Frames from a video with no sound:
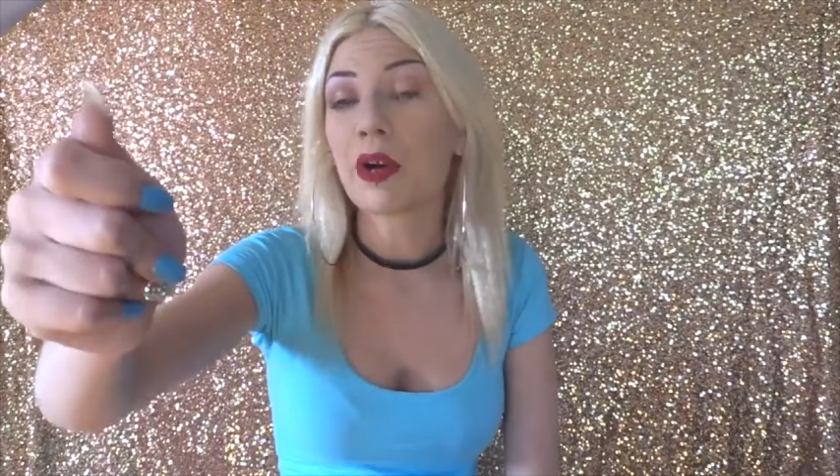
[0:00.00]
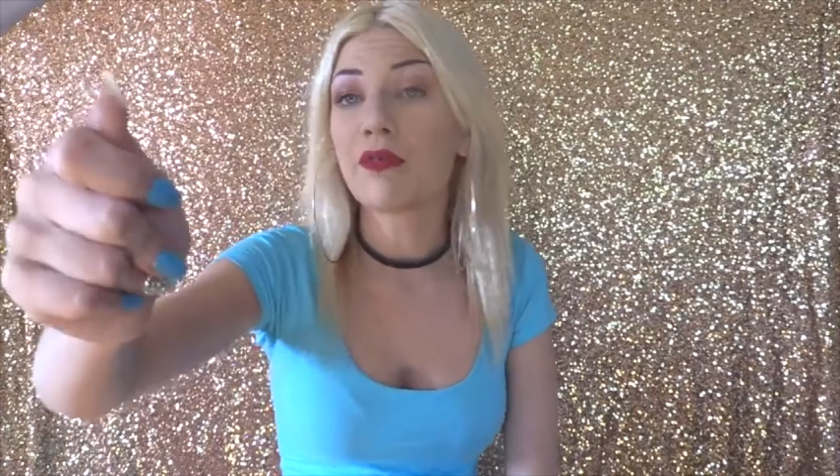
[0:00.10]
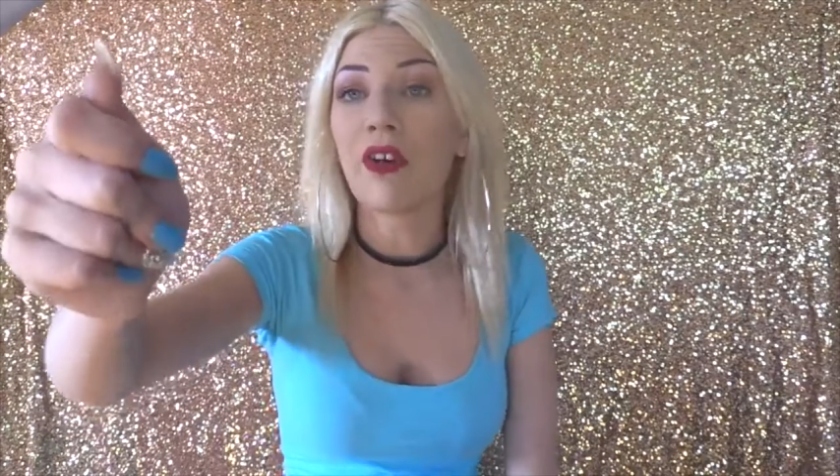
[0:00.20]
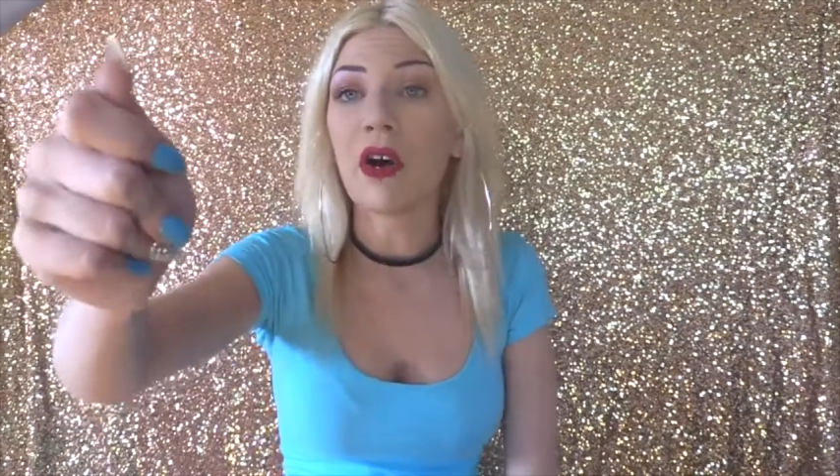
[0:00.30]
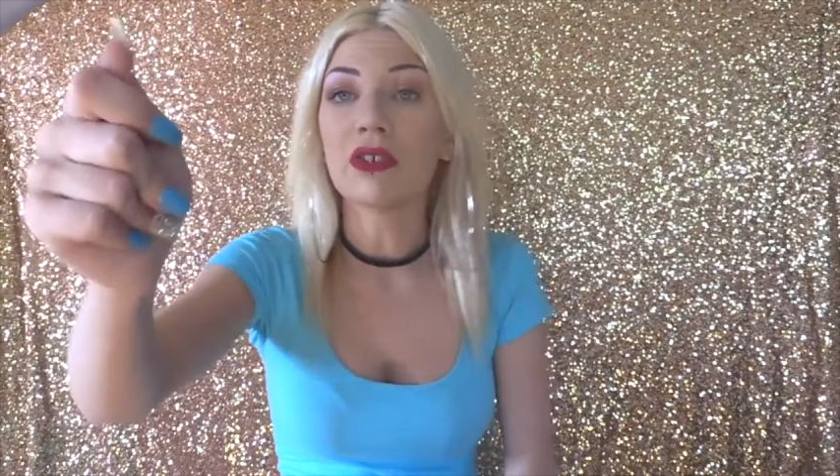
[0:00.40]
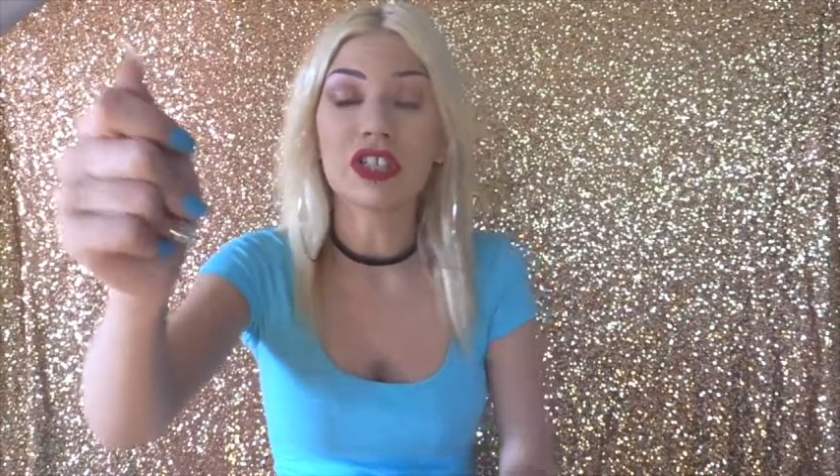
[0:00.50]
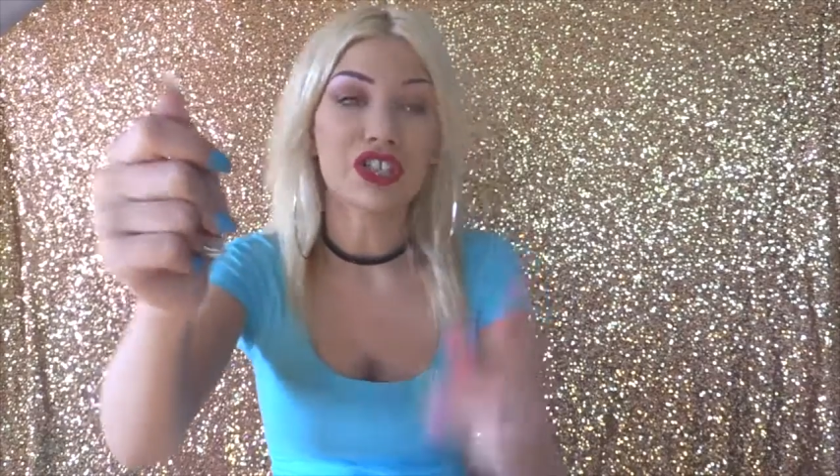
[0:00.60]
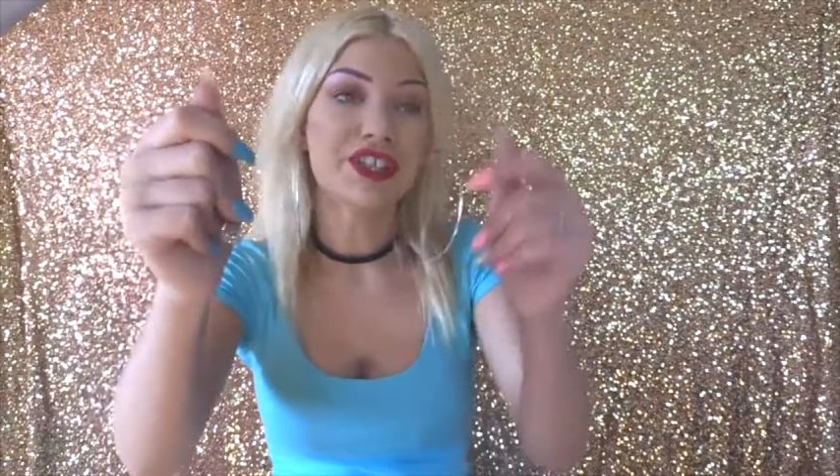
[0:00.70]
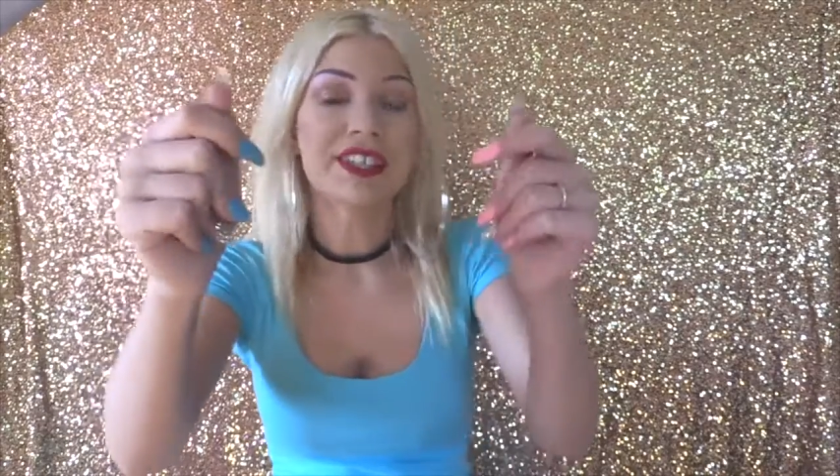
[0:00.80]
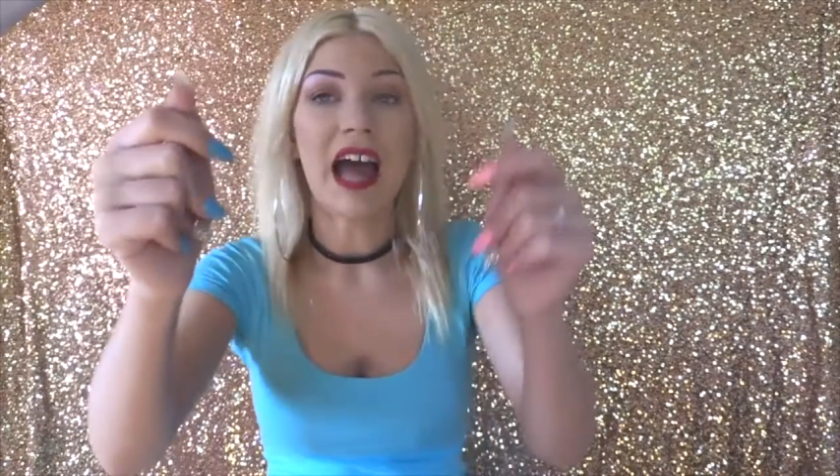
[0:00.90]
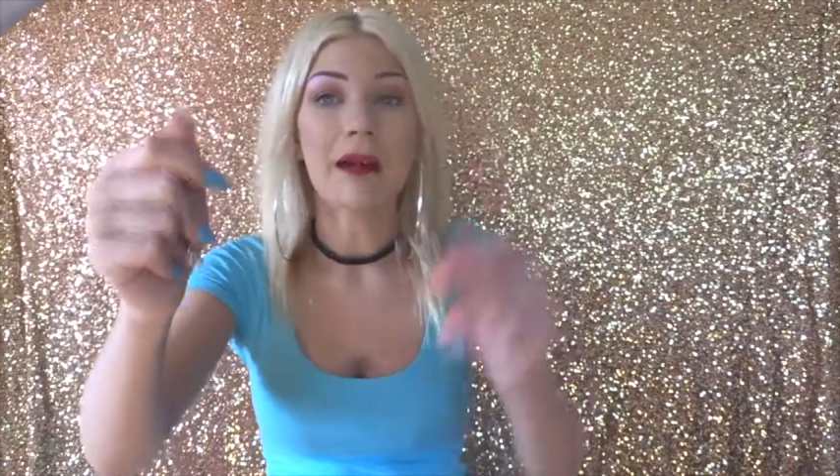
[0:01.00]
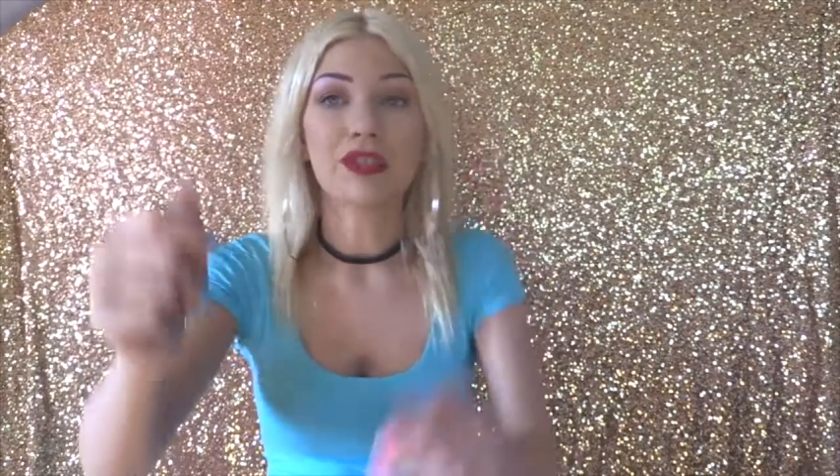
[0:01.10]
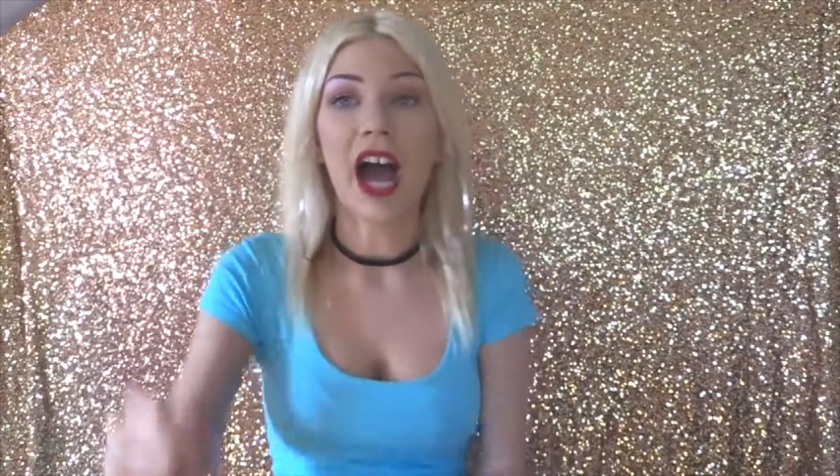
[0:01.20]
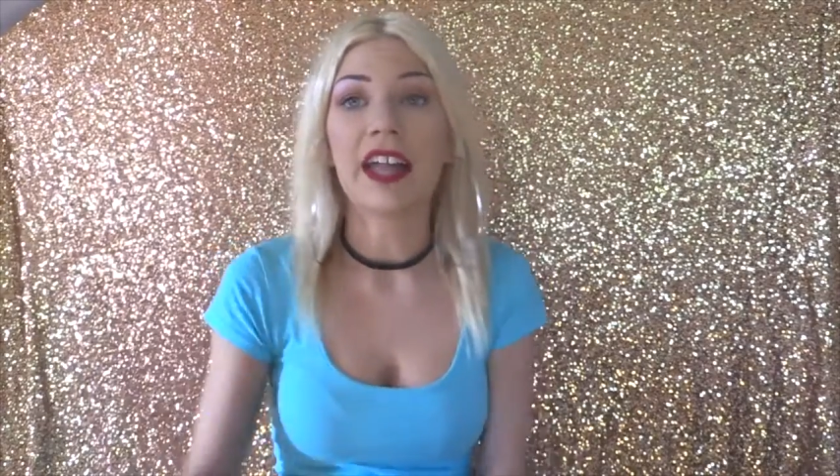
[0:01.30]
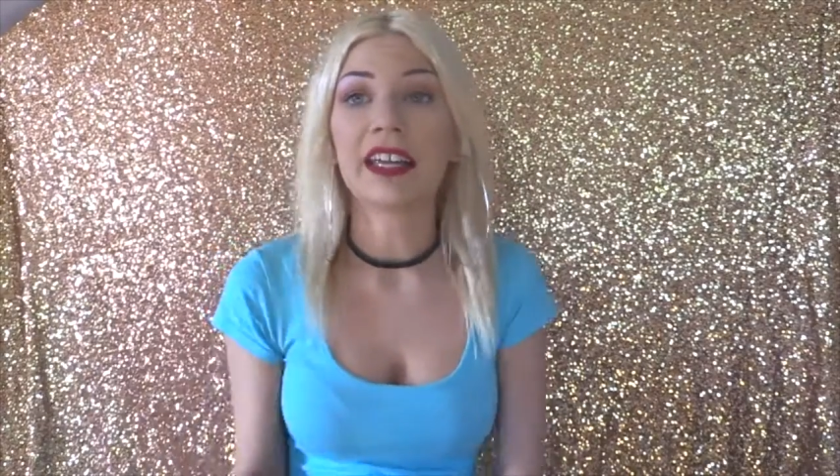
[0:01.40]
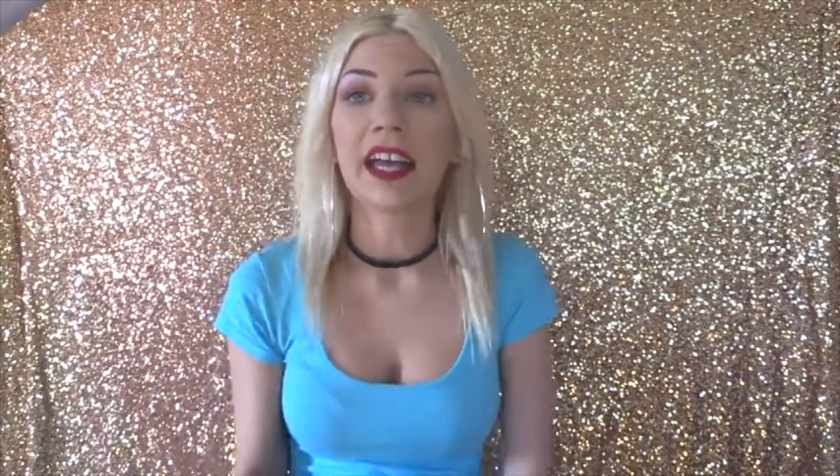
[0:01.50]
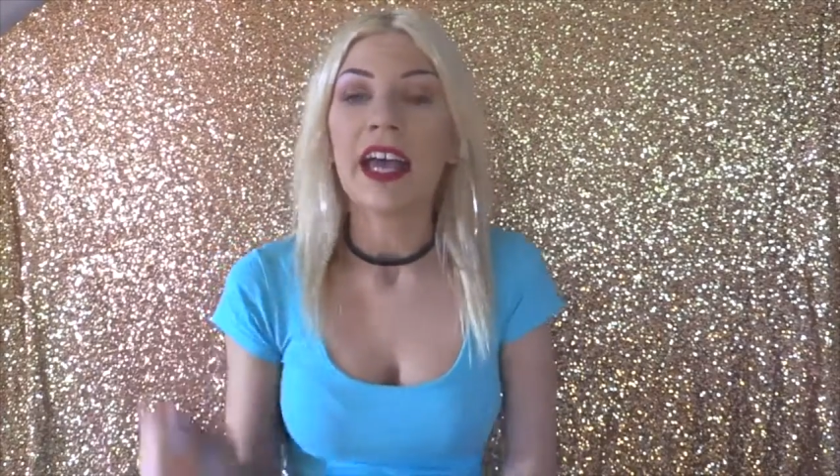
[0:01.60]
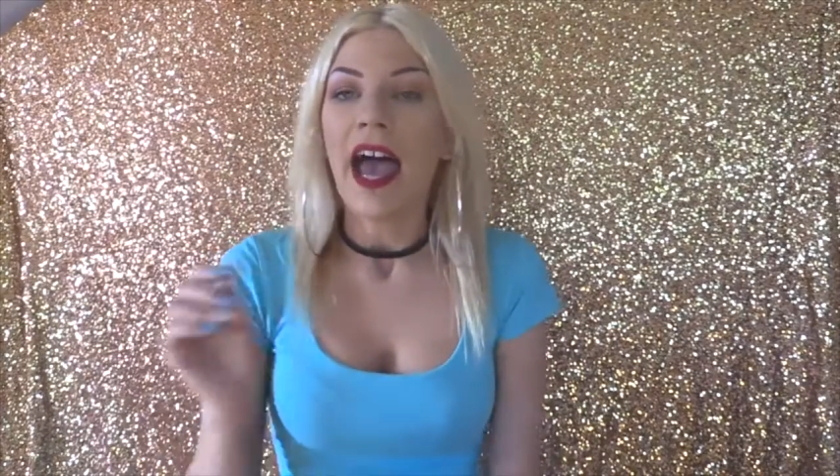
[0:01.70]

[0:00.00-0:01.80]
her phone and she's Snapchatting.